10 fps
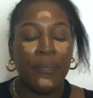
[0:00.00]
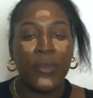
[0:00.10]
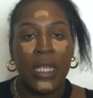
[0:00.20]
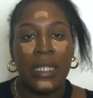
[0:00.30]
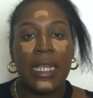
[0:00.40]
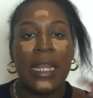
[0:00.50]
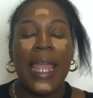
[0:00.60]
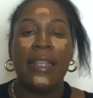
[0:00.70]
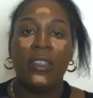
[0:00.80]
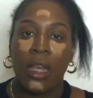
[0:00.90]
concealer,
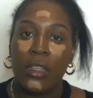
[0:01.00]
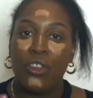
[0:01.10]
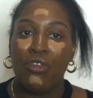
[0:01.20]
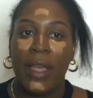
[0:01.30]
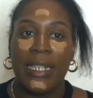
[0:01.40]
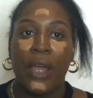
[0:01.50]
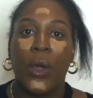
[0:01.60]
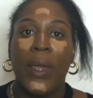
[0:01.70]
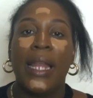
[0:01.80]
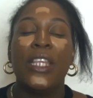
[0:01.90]
it does dry down
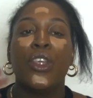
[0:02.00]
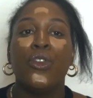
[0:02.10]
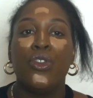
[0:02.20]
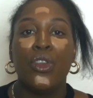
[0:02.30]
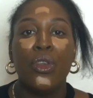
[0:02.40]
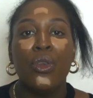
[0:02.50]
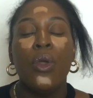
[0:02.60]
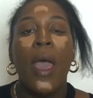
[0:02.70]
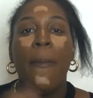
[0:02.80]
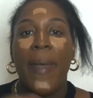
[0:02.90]
quickly, so do
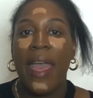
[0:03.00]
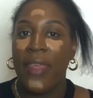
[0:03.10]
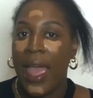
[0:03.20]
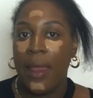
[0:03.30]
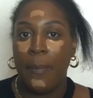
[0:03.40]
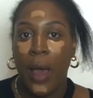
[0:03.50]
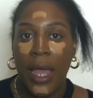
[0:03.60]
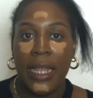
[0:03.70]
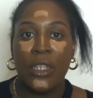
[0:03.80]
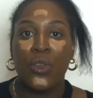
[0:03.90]
bear that in
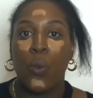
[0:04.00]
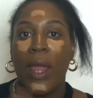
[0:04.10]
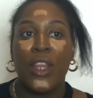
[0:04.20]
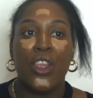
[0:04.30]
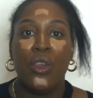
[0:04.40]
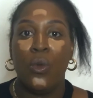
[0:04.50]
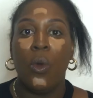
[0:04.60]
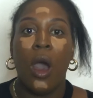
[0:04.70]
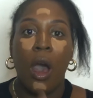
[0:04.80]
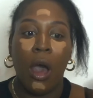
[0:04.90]
mind when you
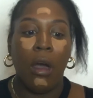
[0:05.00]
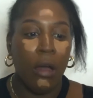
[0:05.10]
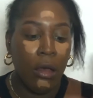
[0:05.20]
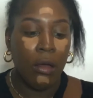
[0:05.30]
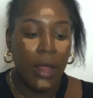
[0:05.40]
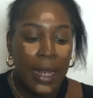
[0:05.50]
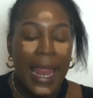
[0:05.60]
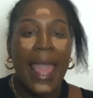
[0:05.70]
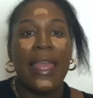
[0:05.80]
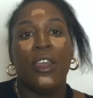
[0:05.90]
are
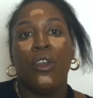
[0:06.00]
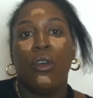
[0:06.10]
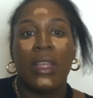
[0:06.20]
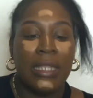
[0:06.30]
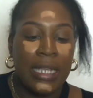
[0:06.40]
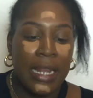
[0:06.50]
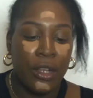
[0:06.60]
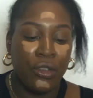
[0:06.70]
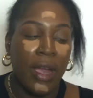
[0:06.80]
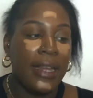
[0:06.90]
letting your concealer
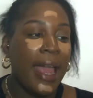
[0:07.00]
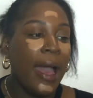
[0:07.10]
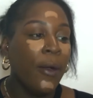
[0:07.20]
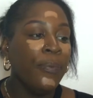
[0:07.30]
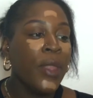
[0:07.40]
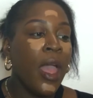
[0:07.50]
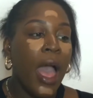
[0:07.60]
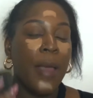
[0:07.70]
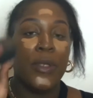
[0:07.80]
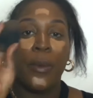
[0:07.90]
dry down.
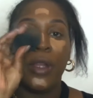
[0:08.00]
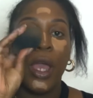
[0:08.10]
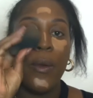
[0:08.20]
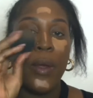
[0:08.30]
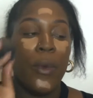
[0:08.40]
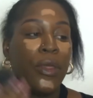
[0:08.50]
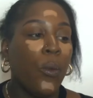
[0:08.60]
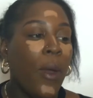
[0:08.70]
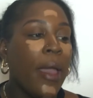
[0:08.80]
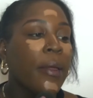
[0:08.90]
So I'm going to go in with a
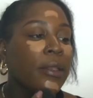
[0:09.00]
wet